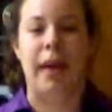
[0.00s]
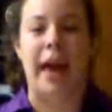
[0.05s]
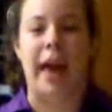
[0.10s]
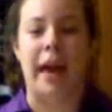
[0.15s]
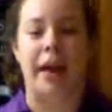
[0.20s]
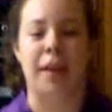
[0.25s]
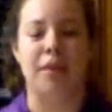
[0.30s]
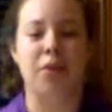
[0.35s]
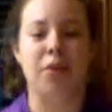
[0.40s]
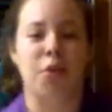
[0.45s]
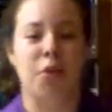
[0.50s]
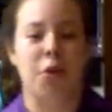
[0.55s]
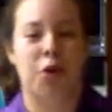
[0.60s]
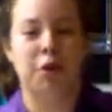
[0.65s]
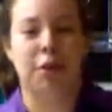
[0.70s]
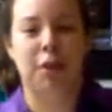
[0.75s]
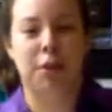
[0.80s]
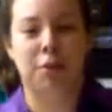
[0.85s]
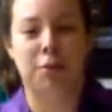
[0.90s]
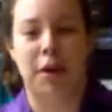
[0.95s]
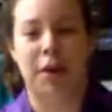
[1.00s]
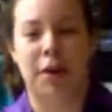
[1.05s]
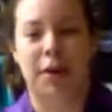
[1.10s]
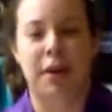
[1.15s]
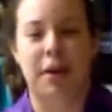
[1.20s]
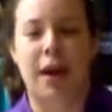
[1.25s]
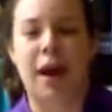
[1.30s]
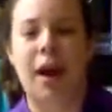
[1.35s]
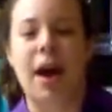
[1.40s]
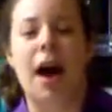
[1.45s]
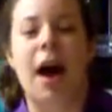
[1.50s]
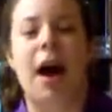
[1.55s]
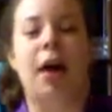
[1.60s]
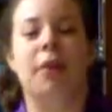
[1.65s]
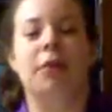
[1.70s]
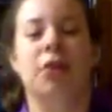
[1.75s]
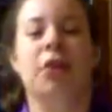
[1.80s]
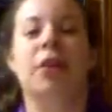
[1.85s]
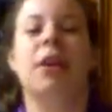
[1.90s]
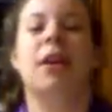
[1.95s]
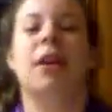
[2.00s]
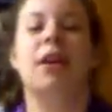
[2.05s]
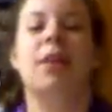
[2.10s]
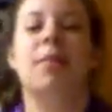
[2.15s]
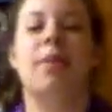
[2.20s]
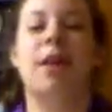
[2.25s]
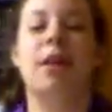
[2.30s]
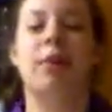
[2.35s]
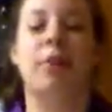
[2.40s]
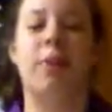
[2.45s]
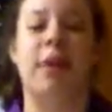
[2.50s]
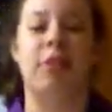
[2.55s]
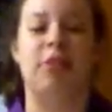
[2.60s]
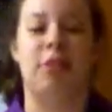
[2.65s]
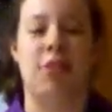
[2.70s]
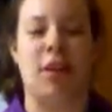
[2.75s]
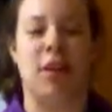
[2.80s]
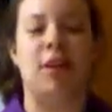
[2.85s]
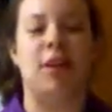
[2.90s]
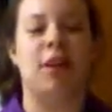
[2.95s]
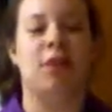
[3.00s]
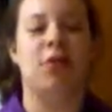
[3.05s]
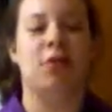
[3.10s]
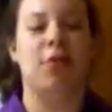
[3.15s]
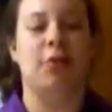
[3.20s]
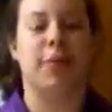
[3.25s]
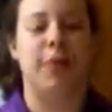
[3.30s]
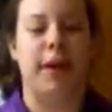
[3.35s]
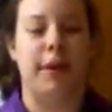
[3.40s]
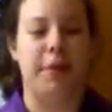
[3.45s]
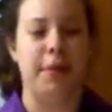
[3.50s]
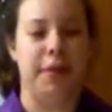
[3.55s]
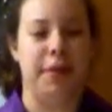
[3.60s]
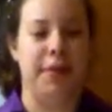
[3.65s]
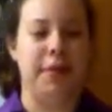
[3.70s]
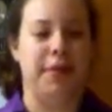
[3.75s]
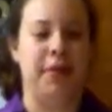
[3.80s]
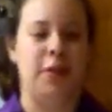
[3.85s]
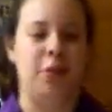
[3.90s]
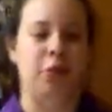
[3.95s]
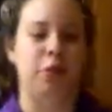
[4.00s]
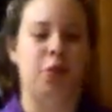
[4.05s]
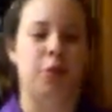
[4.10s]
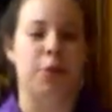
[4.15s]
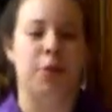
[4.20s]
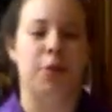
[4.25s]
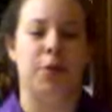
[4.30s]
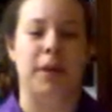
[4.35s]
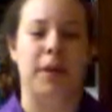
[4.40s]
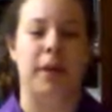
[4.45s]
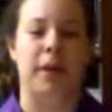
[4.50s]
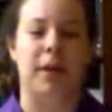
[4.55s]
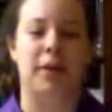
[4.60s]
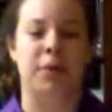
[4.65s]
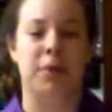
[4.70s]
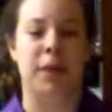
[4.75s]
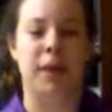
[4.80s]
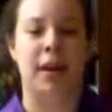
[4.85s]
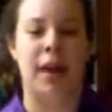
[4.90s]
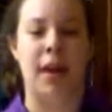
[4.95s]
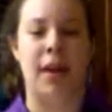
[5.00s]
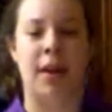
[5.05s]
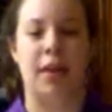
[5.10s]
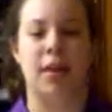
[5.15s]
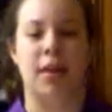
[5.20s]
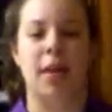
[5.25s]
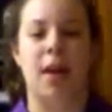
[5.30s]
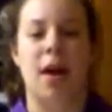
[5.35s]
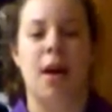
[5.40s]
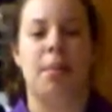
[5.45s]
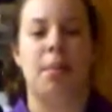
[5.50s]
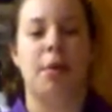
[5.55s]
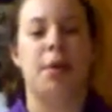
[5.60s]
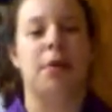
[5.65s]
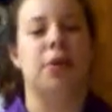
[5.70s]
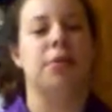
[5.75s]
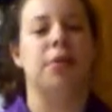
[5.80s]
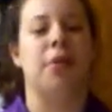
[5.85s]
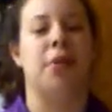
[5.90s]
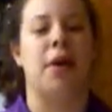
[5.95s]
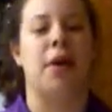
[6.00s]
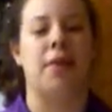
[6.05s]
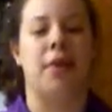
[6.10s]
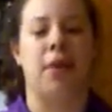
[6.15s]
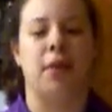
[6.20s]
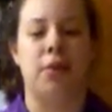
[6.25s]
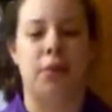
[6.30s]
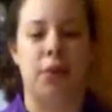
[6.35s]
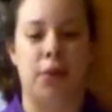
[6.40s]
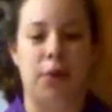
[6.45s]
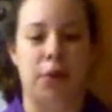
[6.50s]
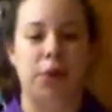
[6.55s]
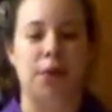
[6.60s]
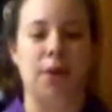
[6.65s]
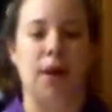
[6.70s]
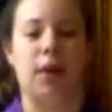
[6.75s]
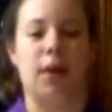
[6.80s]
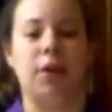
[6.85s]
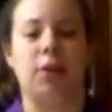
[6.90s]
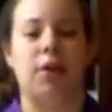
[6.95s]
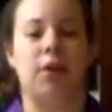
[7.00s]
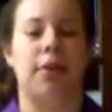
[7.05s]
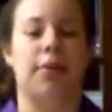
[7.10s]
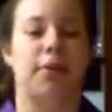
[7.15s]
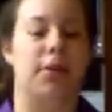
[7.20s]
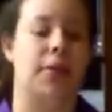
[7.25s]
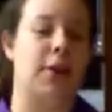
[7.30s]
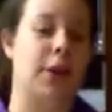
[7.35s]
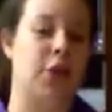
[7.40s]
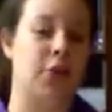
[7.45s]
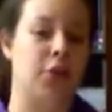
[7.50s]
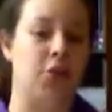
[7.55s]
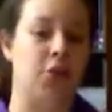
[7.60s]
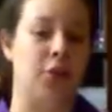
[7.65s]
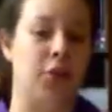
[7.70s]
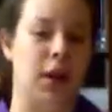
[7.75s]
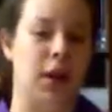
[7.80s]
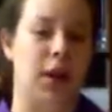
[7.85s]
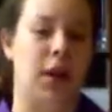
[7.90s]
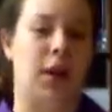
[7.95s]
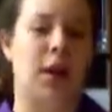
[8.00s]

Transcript: Cakes, more than one. After hearing my speech, the audience will be able to distinguish between different cakes, but also have a fuller knowledge of their history.